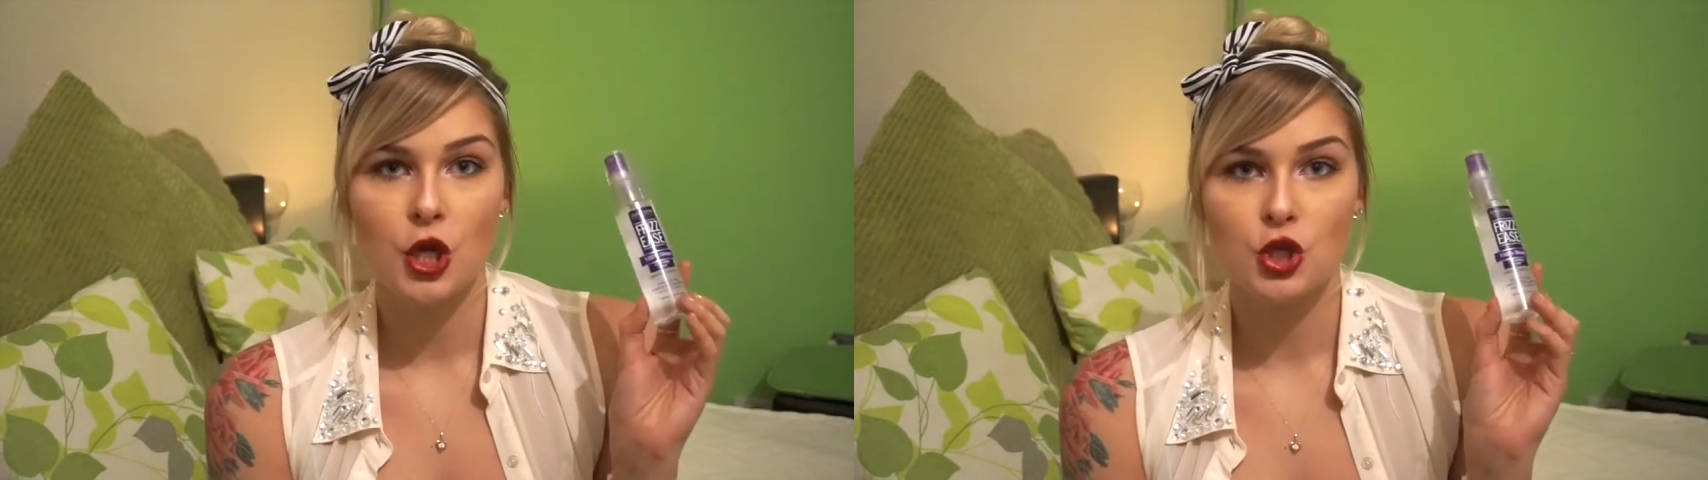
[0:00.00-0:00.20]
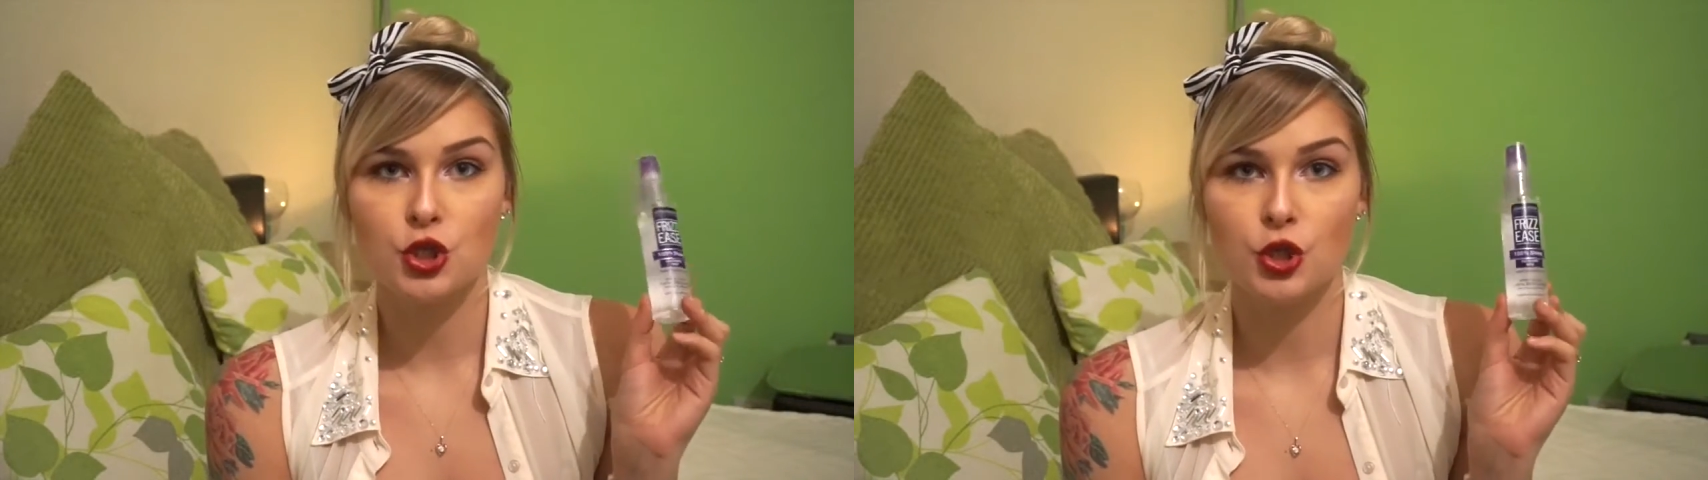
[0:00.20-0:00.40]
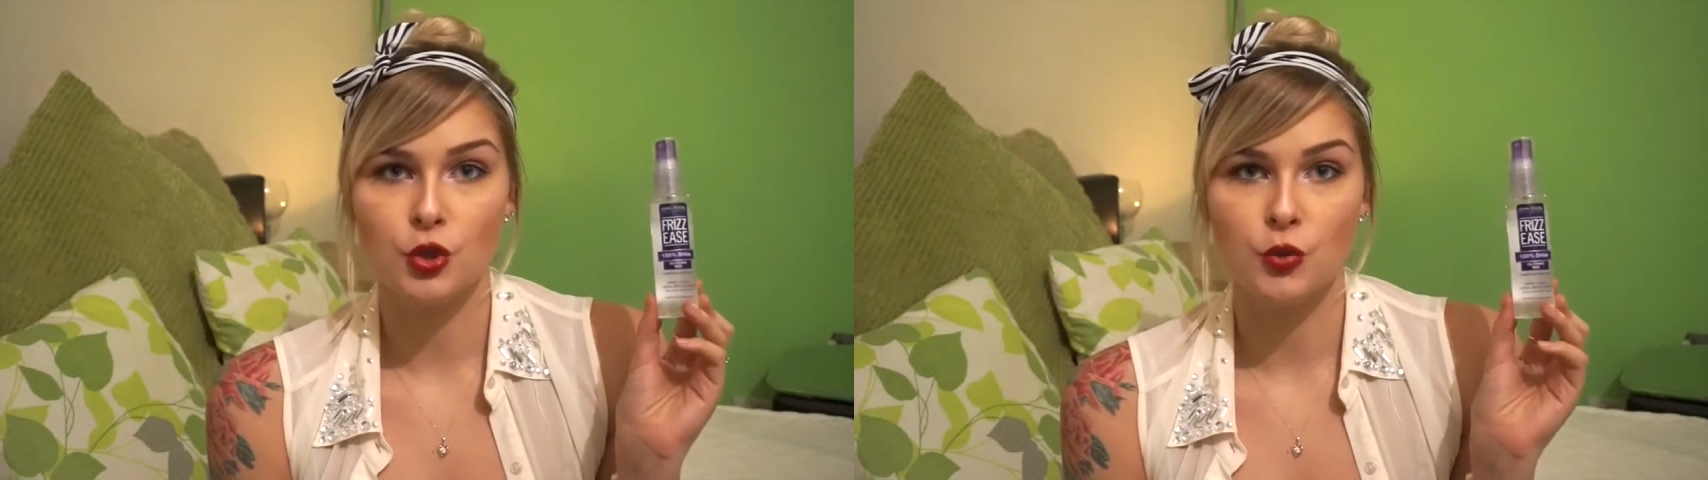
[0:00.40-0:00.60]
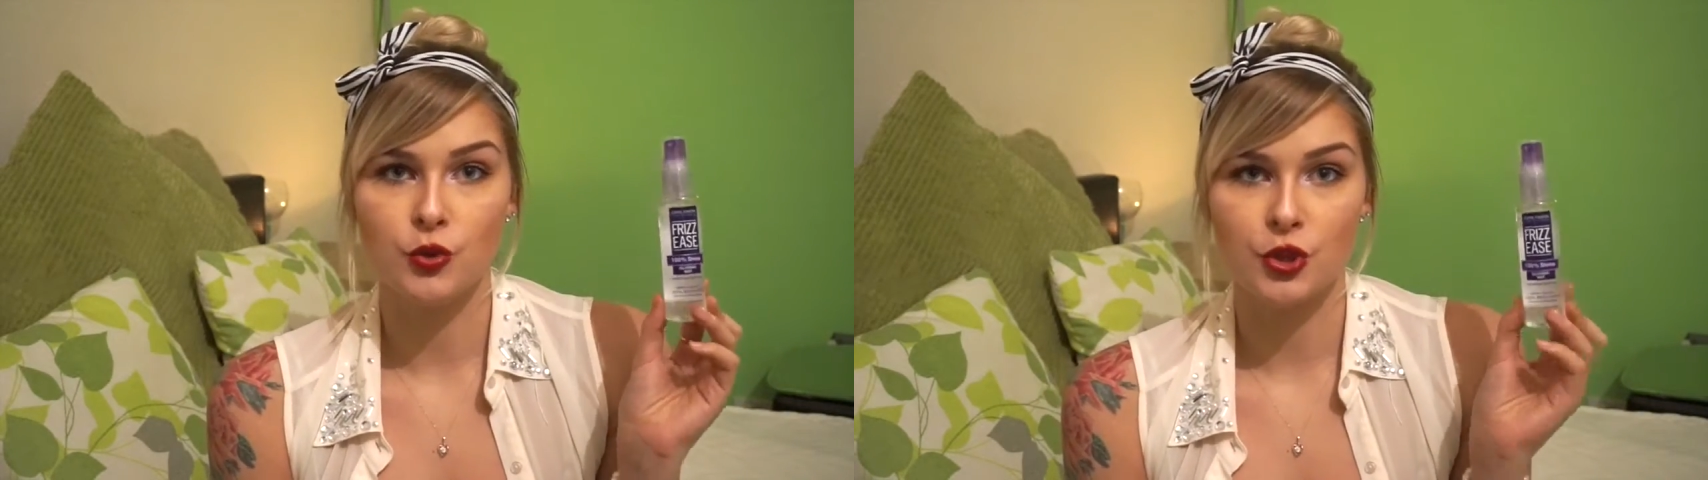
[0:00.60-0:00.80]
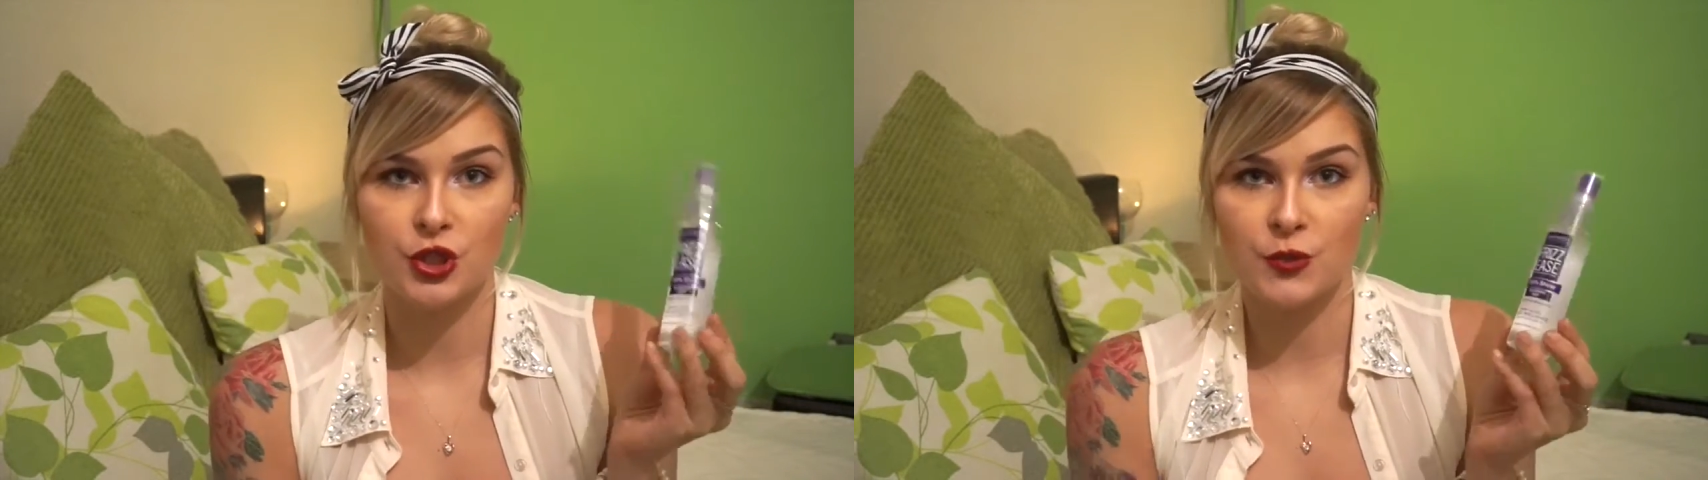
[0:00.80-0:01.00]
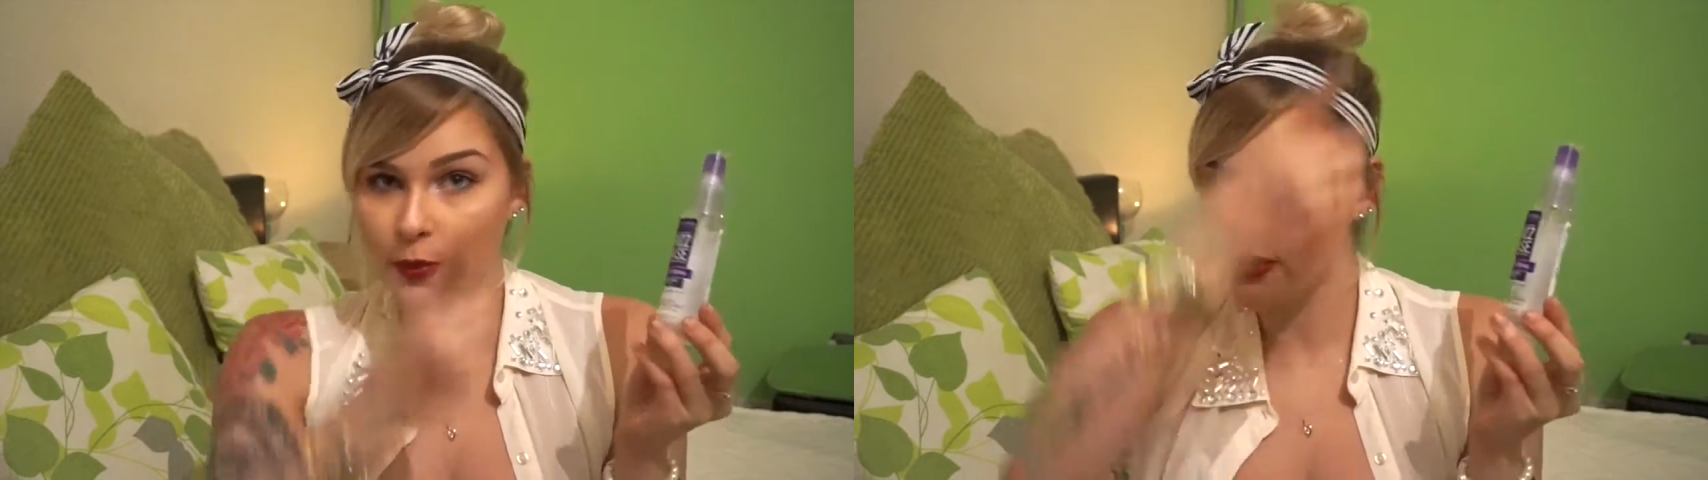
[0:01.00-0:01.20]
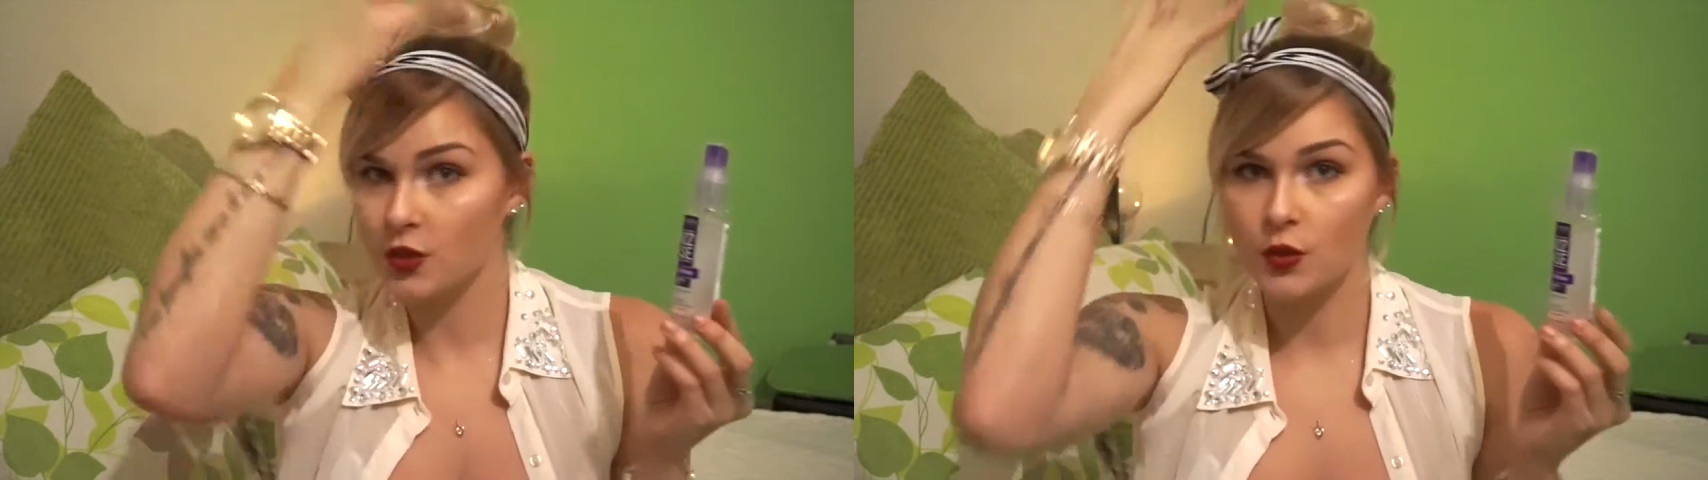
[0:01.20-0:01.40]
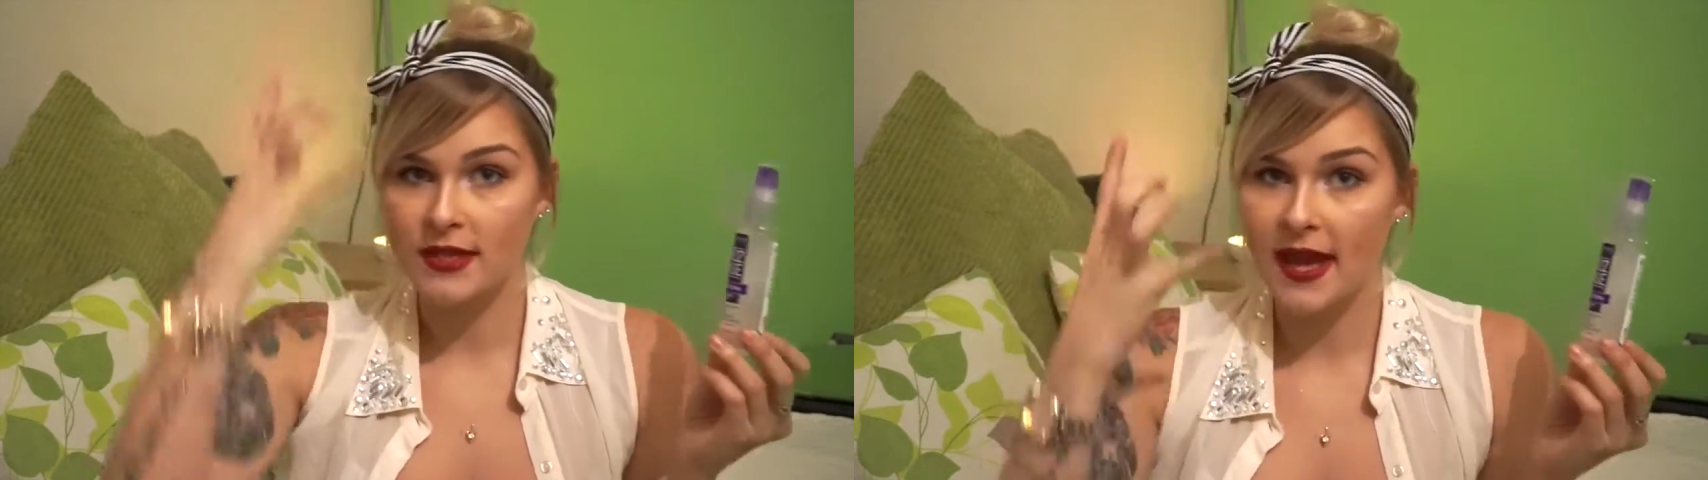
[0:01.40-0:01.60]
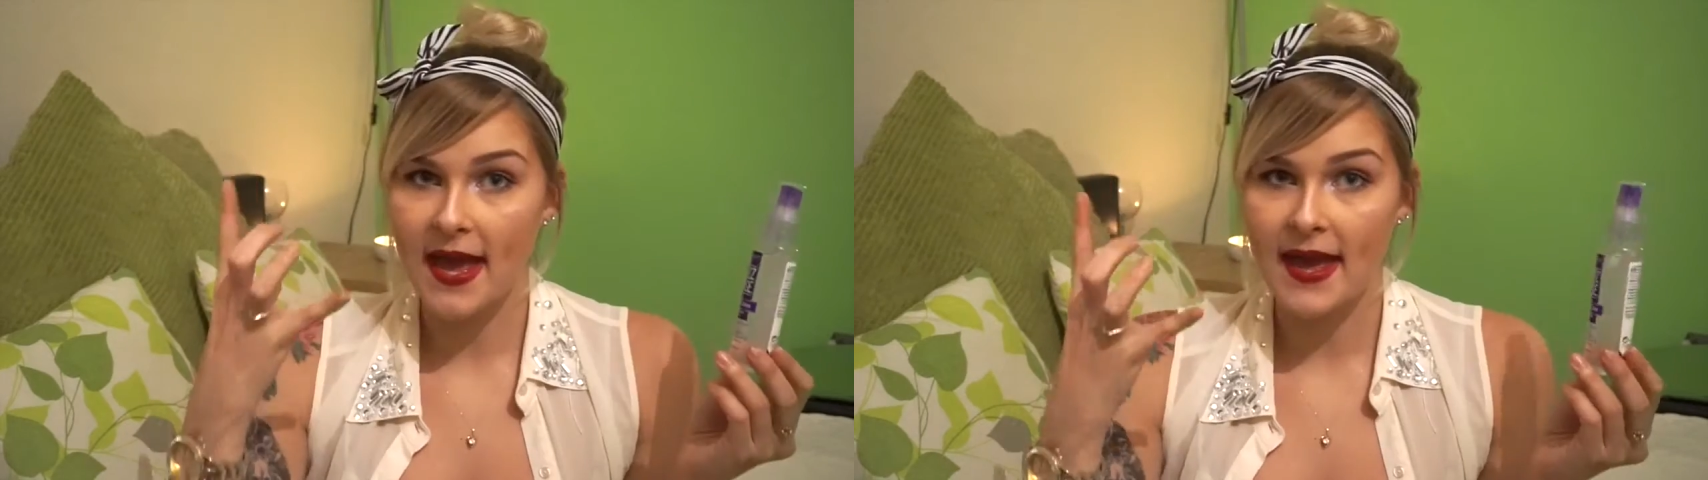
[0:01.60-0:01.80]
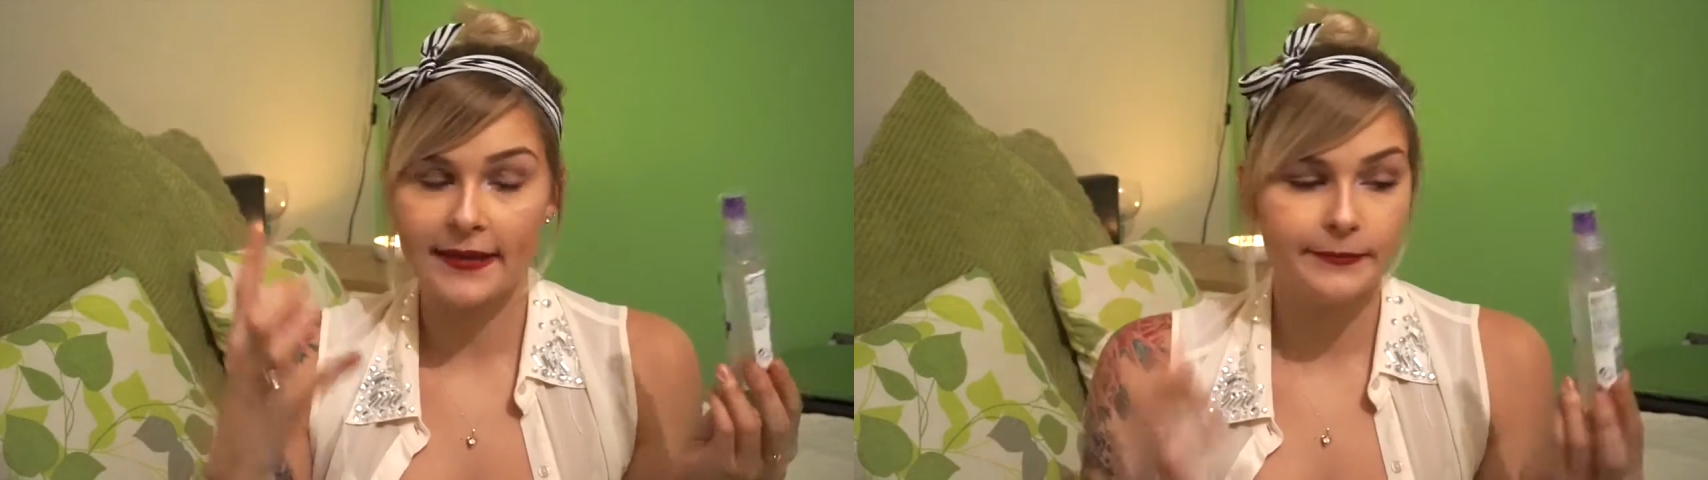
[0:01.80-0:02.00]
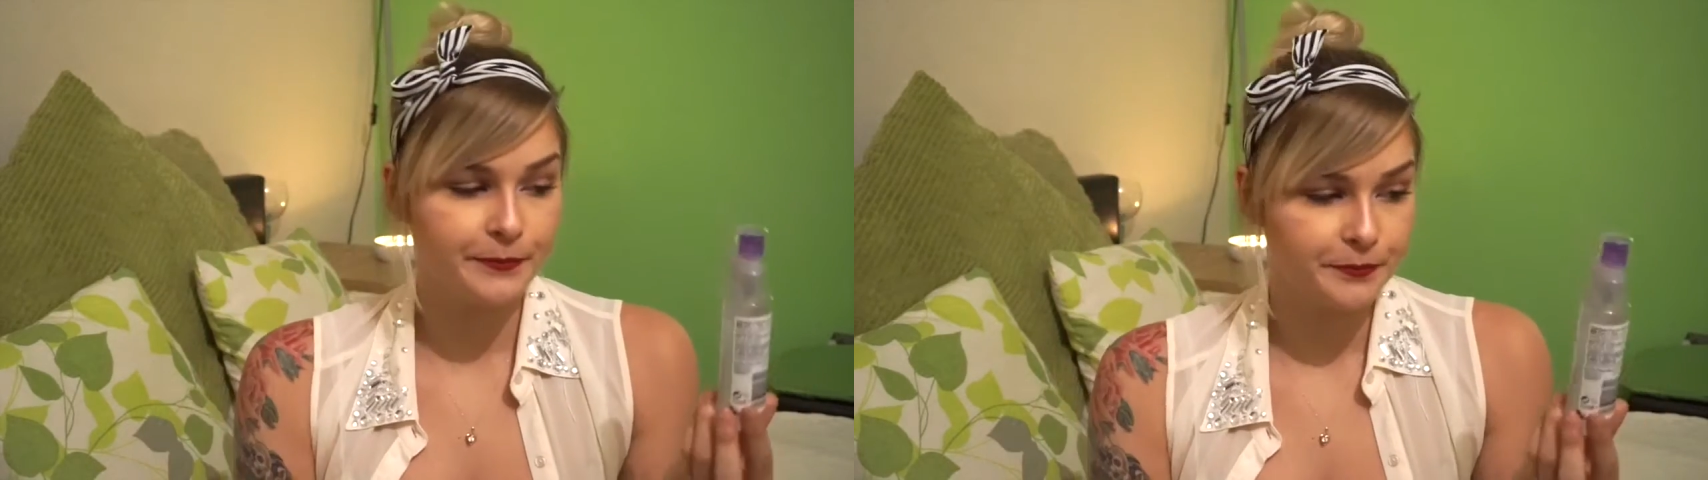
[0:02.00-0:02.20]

to just spritz on your hair,